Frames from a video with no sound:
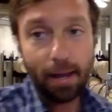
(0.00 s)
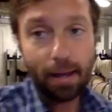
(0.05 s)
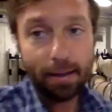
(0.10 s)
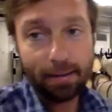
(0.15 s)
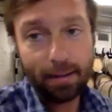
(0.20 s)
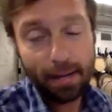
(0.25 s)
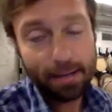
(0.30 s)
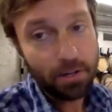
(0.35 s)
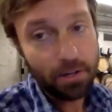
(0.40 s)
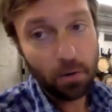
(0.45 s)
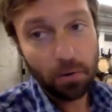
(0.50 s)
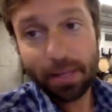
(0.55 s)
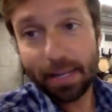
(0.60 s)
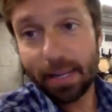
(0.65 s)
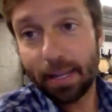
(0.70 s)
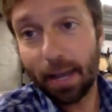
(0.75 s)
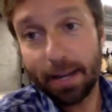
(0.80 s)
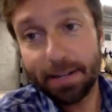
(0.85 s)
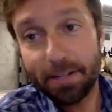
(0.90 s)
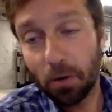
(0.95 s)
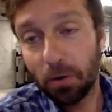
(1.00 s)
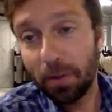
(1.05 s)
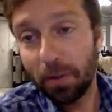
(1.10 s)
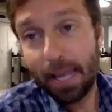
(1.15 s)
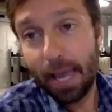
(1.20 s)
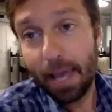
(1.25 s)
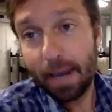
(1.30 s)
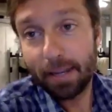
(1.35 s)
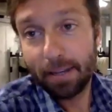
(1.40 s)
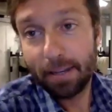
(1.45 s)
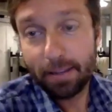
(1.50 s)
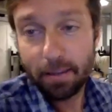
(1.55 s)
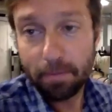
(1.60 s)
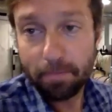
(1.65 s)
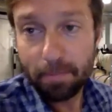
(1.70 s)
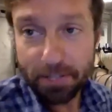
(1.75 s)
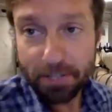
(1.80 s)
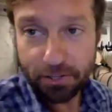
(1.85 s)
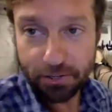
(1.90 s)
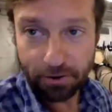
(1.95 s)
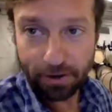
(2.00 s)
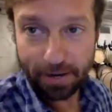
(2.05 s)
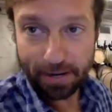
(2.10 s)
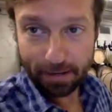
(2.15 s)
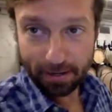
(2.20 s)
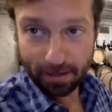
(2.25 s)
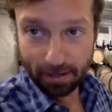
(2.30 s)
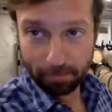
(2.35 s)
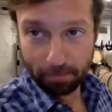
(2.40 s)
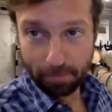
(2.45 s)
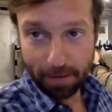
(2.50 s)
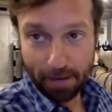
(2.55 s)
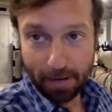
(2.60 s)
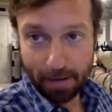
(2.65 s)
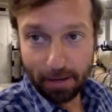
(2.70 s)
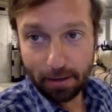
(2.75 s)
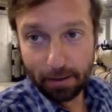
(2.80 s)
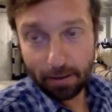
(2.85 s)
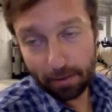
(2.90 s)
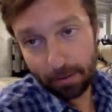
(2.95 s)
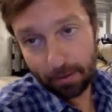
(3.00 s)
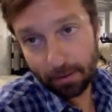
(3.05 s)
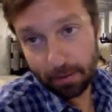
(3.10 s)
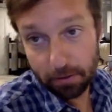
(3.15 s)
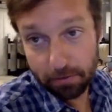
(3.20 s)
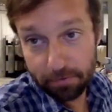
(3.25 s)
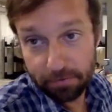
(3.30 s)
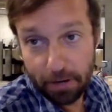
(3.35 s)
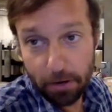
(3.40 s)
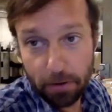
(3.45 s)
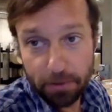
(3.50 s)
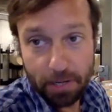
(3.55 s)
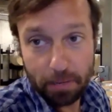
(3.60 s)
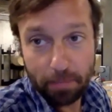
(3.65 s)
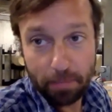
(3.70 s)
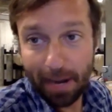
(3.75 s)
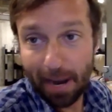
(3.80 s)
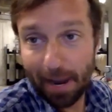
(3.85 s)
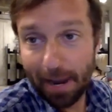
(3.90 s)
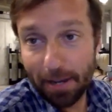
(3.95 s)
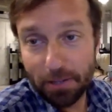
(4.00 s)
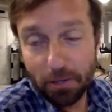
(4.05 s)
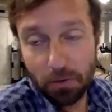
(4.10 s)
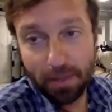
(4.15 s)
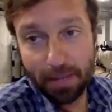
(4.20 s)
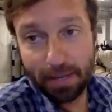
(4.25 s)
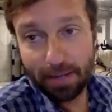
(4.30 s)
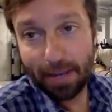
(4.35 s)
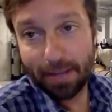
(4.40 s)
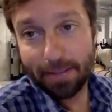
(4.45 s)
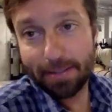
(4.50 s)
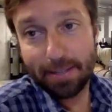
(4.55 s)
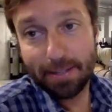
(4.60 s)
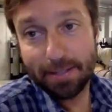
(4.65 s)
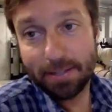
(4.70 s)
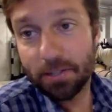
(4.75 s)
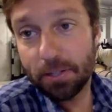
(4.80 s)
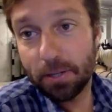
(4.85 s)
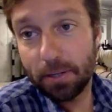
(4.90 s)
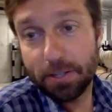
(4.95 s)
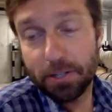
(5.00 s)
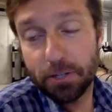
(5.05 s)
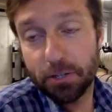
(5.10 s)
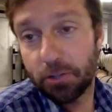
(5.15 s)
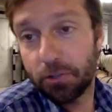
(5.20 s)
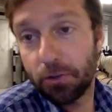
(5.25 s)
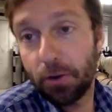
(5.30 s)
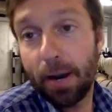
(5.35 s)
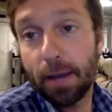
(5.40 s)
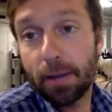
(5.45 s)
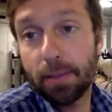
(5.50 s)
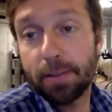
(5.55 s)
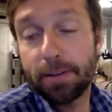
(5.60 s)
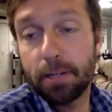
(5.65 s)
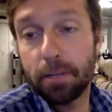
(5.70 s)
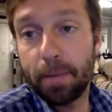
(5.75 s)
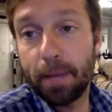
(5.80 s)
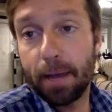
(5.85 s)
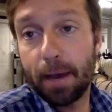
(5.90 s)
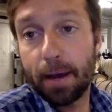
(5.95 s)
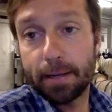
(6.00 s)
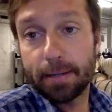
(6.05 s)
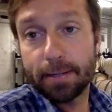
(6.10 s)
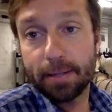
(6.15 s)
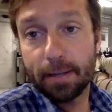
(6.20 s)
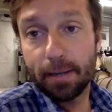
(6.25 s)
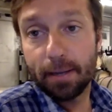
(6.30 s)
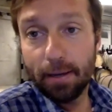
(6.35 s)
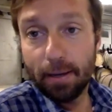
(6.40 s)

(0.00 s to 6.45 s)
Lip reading: I totally get it. The mystery can be confusing, but I also think that's its strength, to be honest.